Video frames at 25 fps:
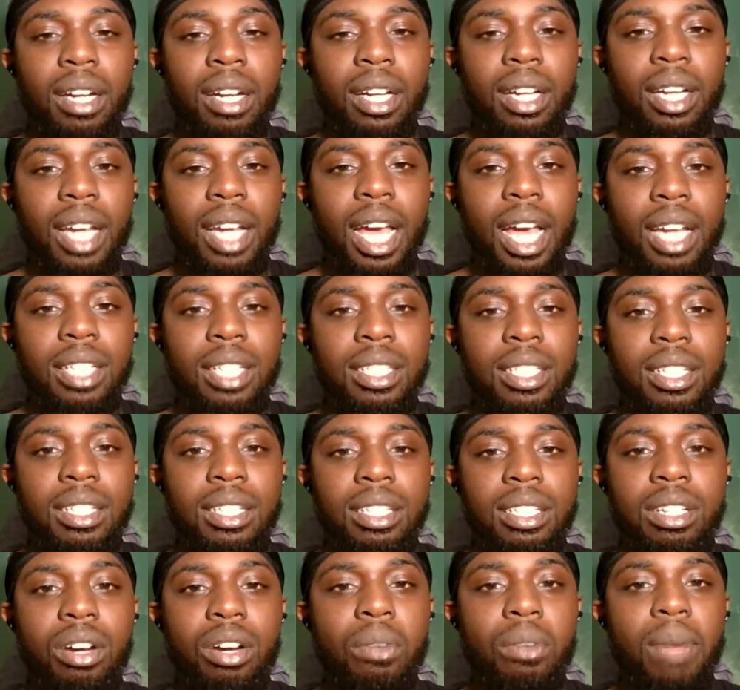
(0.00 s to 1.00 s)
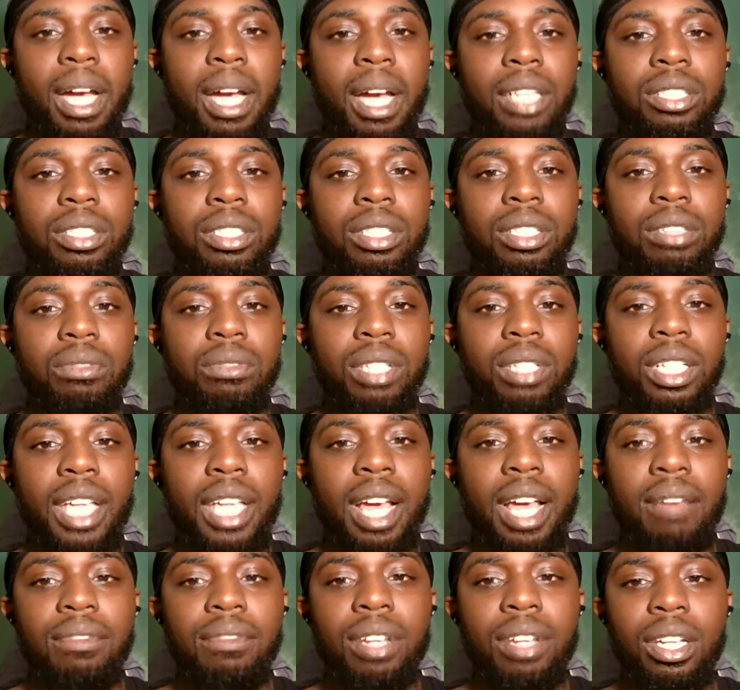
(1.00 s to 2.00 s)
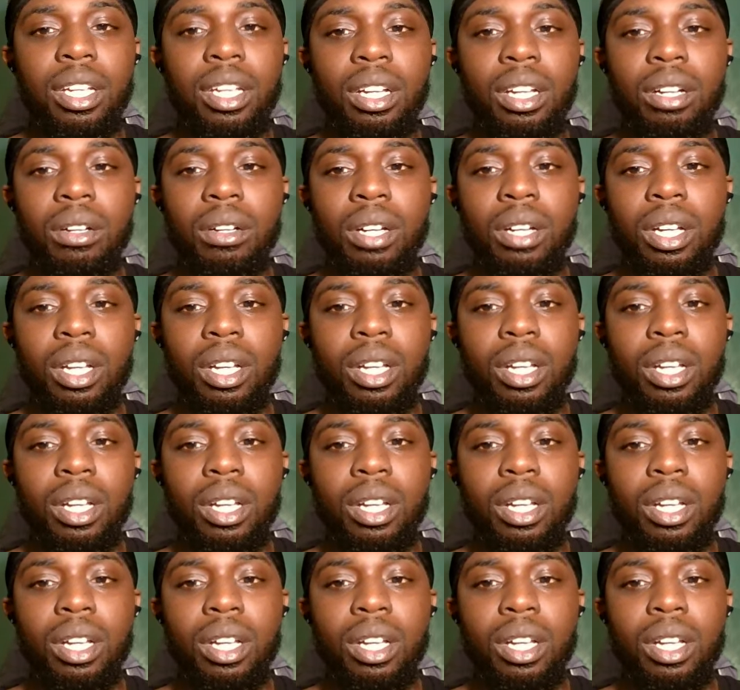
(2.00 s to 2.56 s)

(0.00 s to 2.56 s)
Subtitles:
and analysis, go back to the recap video.